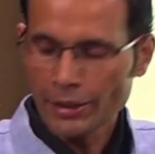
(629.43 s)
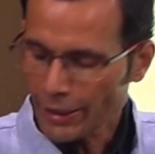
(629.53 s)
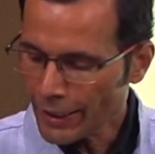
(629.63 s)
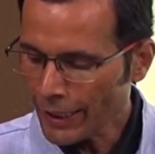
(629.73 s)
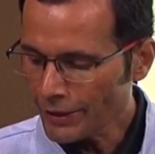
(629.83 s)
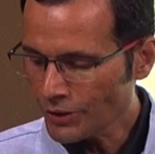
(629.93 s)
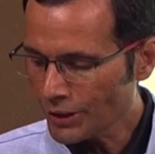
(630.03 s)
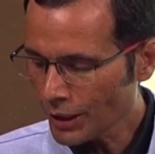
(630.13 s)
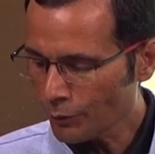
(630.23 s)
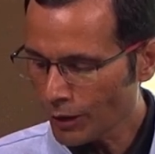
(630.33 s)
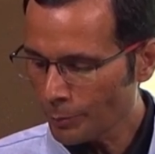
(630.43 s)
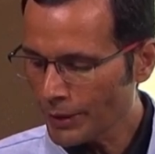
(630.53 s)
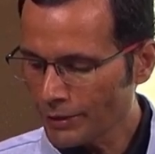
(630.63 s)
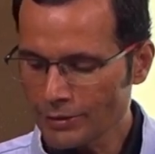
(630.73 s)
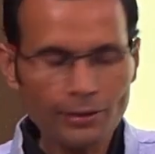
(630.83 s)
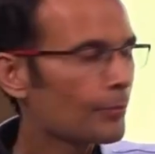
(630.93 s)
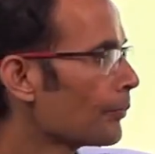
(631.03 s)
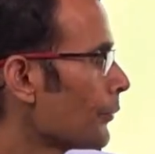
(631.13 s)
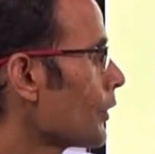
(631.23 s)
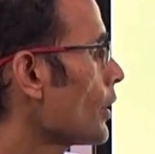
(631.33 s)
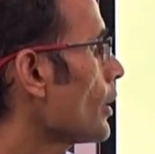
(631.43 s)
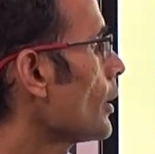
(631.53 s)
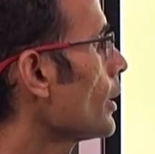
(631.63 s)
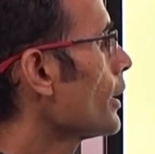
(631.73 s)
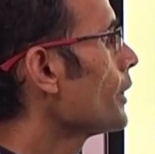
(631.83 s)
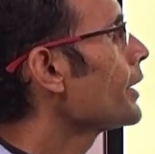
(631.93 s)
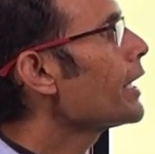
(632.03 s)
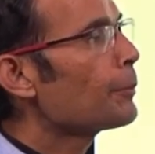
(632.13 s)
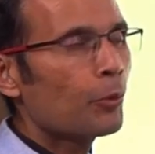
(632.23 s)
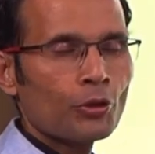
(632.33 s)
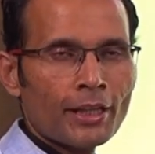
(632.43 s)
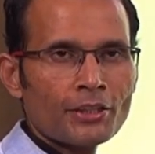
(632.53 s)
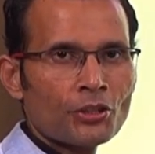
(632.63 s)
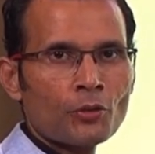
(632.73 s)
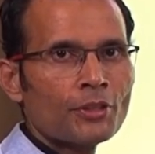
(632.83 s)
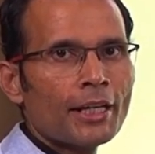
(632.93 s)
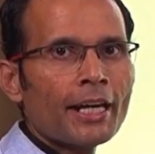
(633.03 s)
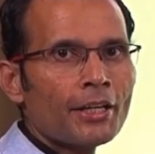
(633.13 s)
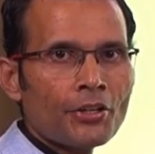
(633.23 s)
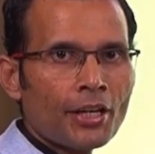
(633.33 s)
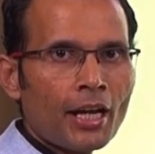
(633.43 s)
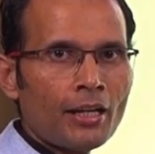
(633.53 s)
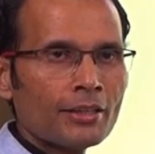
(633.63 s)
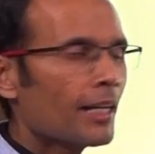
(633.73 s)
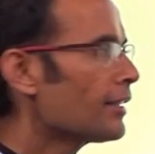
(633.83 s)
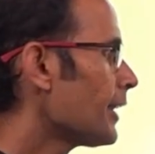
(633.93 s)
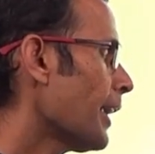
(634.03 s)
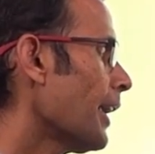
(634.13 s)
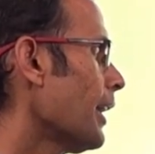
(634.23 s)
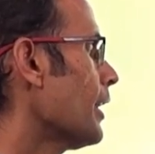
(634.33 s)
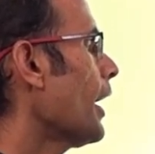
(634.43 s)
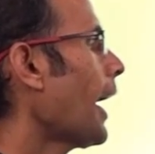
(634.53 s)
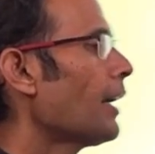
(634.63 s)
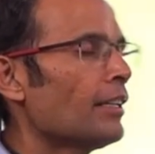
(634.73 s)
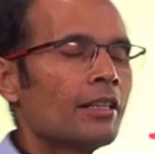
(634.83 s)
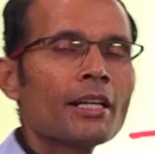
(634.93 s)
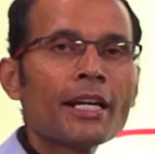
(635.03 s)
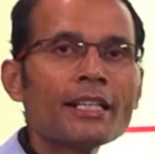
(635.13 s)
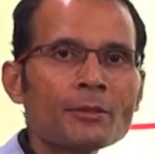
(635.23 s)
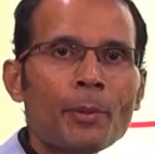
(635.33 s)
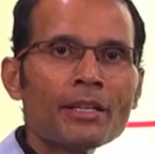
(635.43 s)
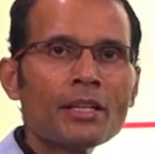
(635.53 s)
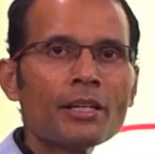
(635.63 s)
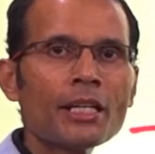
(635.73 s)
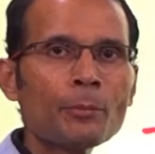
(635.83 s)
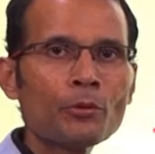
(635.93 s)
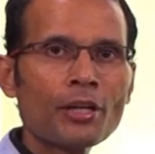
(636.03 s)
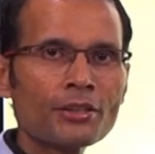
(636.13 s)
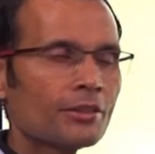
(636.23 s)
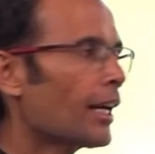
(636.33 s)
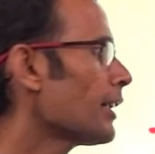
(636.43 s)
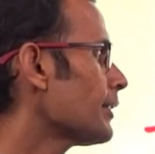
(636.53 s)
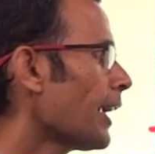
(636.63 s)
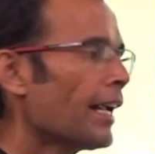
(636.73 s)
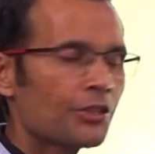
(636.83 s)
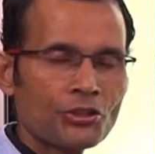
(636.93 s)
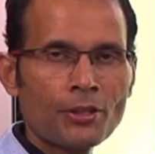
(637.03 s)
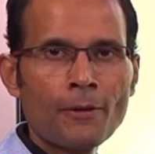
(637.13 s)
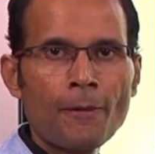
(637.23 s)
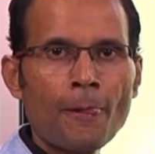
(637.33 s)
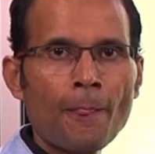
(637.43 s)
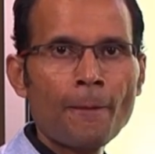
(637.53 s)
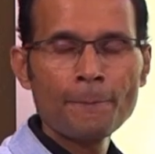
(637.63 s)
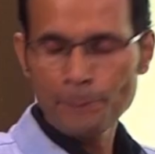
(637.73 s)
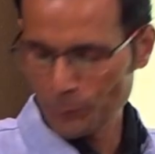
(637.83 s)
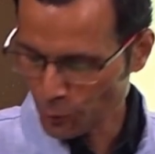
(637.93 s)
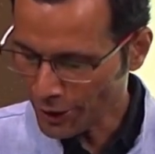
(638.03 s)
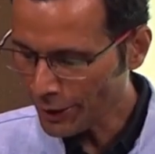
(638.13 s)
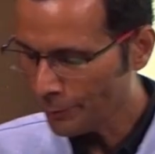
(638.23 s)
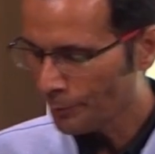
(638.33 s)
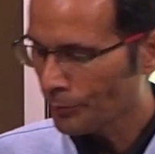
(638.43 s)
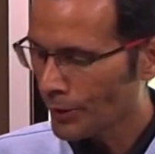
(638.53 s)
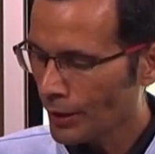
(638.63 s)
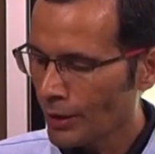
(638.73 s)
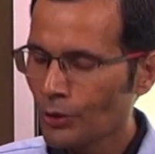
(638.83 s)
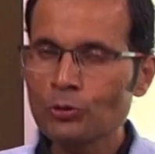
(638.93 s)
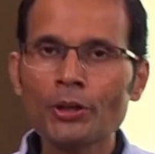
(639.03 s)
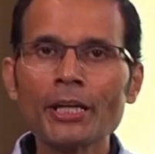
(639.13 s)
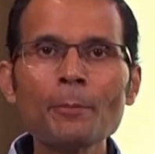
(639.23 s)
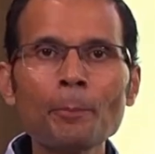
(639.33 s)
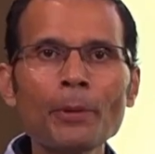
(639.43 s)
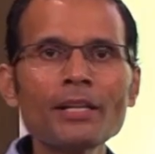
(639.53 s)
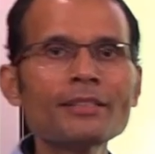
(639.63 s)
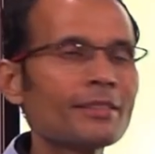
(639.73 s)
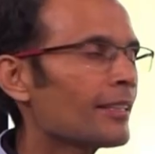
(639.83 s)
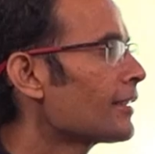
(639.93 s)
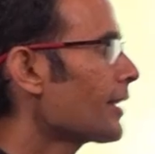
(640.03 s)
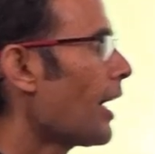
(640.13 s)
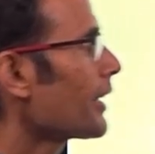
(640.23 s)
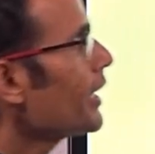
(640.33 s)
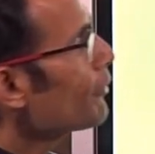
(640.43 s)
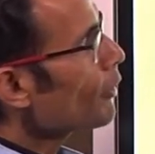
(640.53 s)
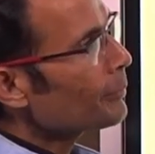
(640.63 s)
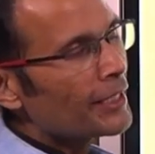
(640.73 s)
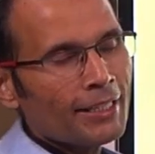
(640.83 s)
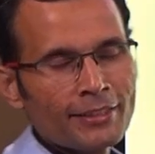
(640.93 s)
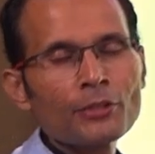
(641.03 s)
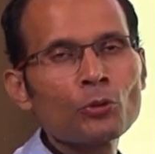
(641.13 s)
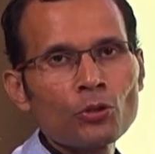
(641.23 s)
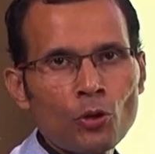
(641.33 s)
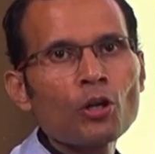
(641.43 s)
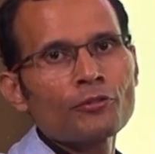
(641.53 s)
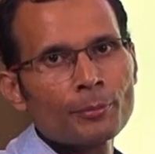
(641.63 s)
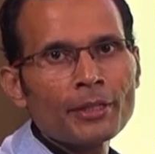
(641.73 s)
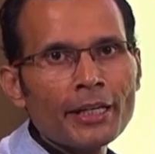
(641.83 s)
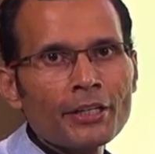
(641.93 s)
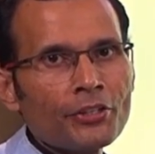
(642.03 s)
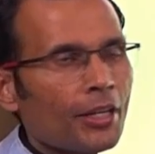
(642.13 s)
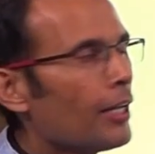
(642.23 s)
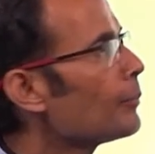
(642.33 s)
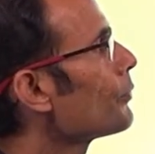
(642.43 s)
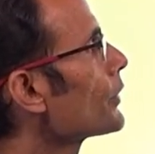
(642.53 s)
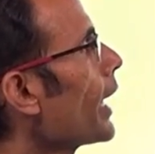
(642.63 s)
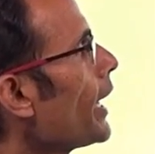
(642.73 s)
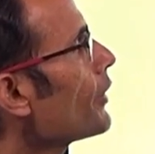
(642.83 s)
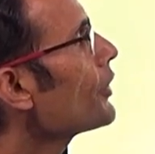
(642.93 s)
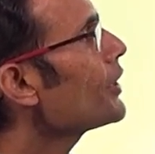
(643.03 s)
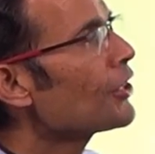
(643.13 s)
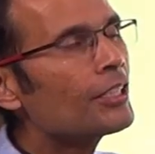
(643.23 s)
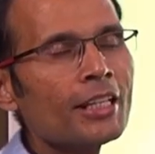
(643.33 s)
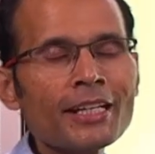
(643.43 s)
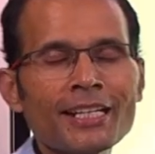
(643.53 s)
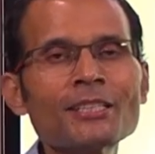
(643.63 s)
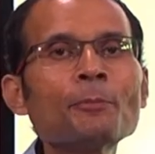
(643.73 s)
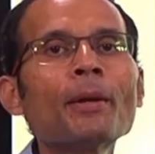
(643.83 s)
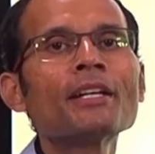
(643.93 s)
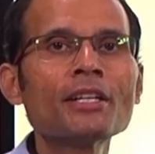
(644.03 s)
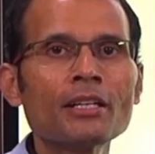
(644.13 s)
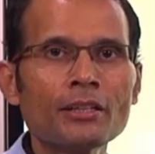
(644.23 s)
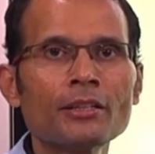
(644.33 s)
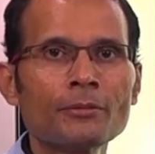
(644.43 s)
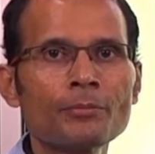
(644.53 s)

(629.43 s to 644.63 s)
AH interval means depolarization of the atria, that is A, and His bundle depolarization, that is H. Okay, so impulse starting from the SA node or from the atria and reaching the His bundle